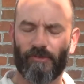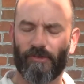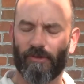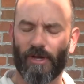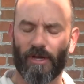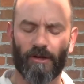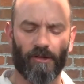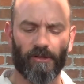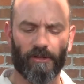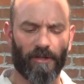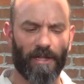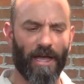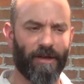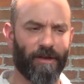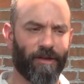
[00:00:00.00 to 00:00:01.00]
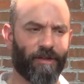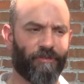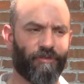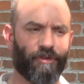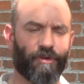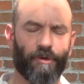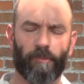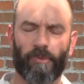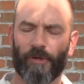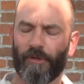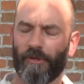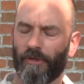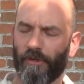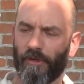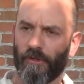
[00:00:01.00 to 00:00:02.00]
I call it light in a tube,
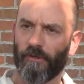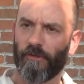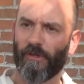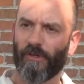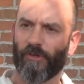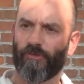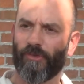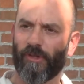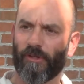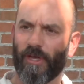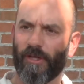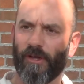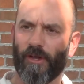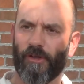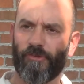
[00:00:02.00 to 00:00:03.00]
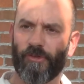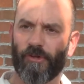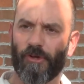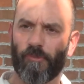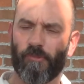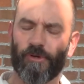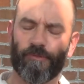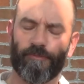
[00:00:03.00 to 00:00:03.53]
sunlight in a tube.